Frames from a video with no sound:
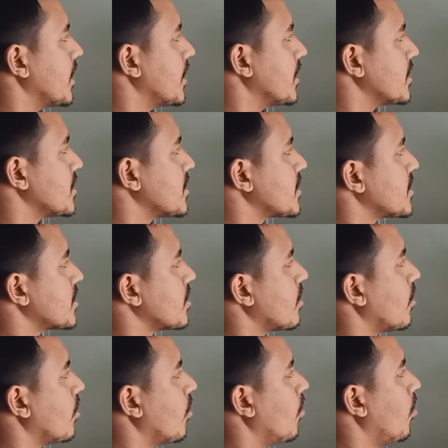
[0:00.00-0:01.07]
is
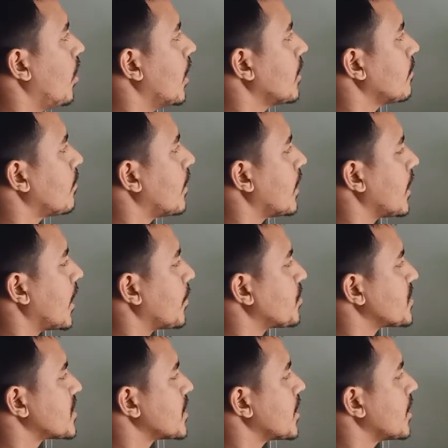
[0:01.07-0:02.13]
1 by
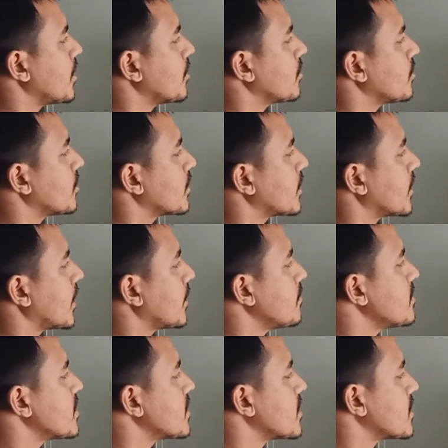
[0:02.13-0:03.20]
epsilon naught
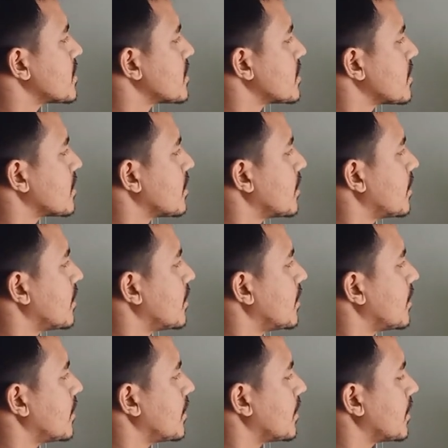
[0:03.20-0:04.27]
times
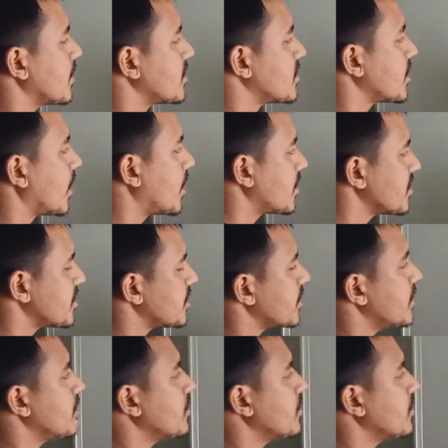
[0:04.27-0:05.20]
the charge